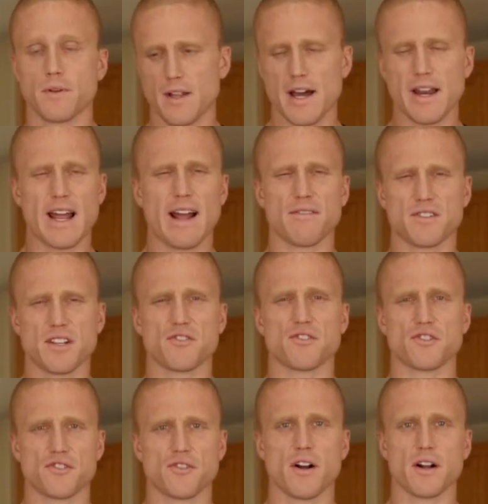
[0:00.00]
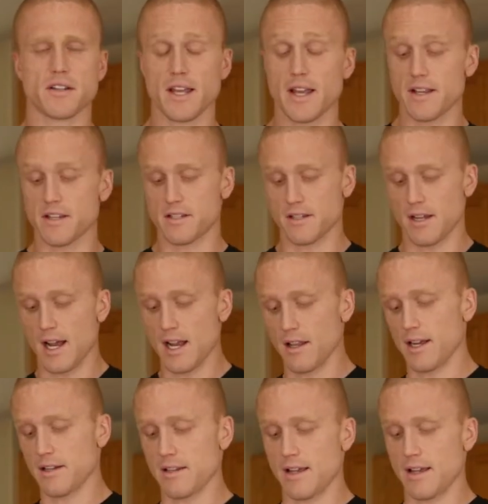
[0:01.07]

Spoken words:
not have such a strong taste, I like